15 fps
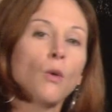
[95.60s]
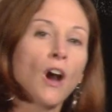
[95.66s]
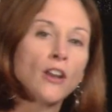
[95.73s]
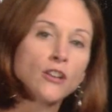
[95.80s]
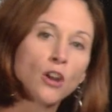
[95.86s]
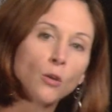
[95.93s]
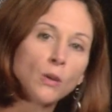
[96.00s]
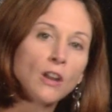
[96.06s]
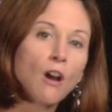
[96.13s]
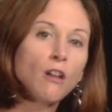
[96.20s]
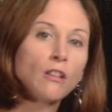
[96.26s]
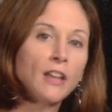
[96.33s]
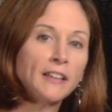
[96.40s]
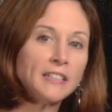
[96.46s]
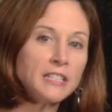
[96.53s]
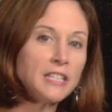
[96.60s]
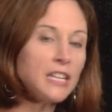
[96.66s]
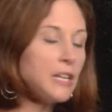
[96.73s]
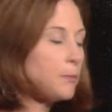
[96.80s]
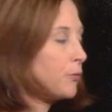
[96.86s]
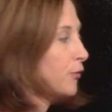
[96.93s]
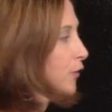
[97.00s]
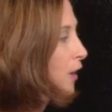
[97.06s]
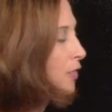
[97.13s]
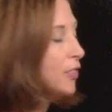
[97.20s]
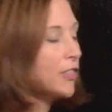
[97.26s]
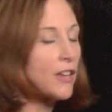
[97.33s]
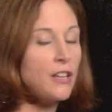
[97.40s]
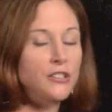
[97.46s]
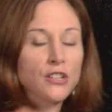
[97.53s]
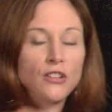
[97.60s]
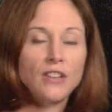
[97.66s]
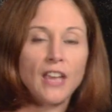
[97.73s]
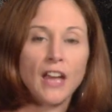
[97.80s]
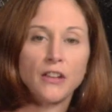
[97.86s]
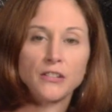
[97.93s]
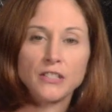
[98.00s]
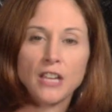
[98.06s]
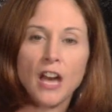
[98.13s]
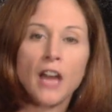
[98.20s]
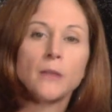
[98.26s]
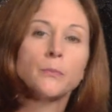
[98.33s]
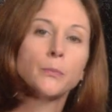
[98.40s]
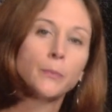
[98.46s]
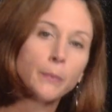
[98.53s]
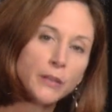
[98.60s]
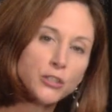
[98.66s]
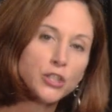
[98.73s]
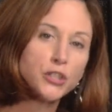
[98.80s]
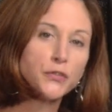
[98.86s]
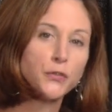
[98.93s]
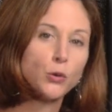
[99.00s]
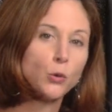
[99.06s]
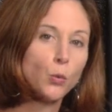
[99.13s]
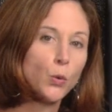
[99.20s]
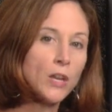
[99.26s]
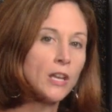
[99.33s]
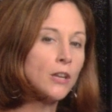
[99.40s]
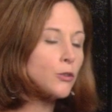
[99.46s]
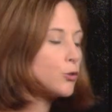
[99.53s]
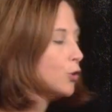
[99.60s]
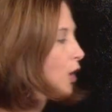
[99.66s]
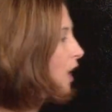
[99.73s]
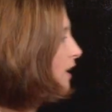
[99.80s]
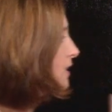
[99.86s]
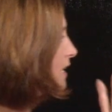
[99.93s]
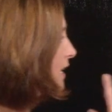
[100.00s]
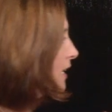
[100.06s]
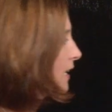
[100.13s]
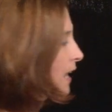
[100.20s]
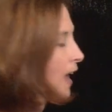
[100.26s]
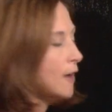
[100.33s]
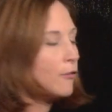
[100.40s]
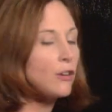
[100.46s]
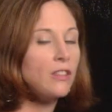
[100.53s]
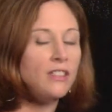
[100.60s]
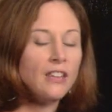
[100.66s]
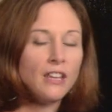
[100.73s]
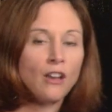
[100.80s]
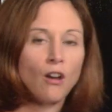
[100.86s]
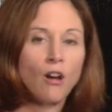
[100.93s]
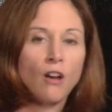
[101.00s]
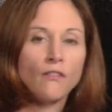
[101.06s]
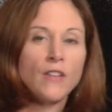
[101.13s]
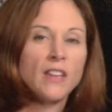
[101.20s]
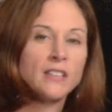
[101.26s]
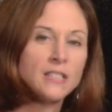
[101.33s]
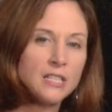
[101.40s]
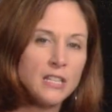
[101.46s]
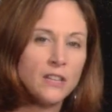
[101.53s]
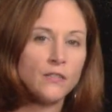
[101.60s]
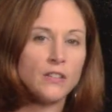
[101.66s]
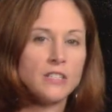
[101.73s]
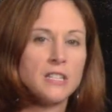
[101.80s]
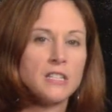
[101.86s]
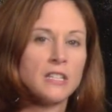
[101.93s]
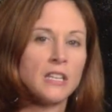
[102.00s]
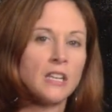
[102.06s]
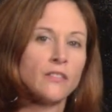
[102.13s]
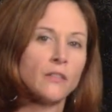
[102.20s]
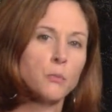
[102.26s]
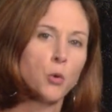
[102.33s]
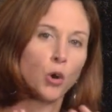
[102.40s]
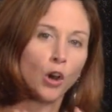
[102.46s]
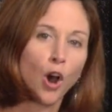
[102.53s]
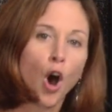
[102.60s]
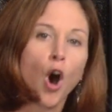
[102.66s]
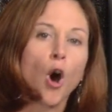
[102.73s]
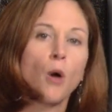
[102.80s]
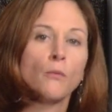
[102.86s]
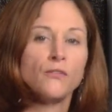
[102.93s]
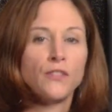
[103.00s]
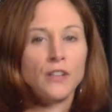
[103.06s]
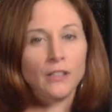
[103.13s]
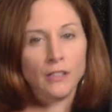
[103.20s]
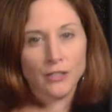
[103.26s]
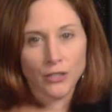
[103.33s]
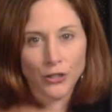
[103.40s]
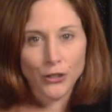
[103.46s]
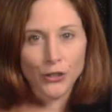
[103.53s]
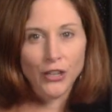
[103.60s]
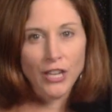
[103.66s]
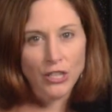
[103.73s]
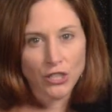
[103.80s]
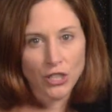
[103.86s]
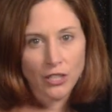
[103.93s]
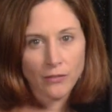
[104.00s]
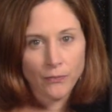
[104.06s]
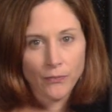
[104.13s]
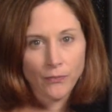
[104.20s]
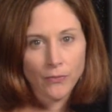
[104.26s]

I know we all like to keep fun things on the outside, but just for a week, try taking everything off and see if it doesn't give a more calm feeling to your kitchen.